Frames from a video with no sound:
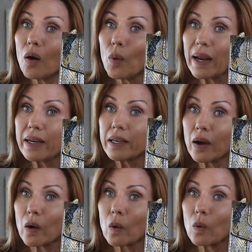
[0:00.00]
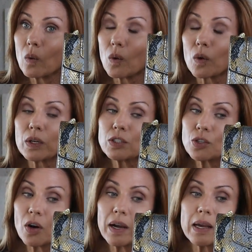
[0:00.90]
a way to go or to
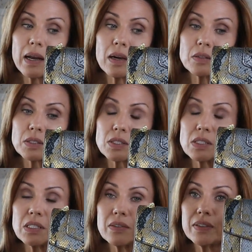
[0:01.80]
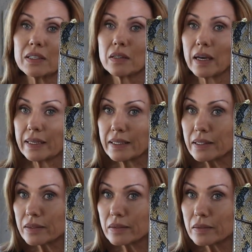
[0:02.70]
try it out to see if you like it.